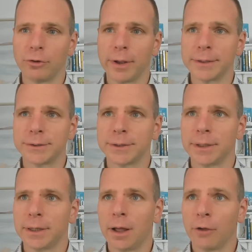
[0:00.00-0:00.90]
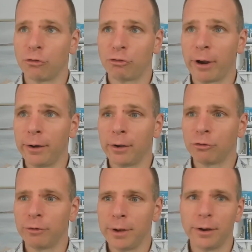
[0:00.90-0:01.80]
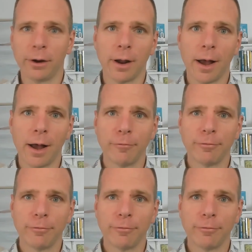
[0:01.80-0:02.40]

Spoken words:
I'll just sharing a screen here of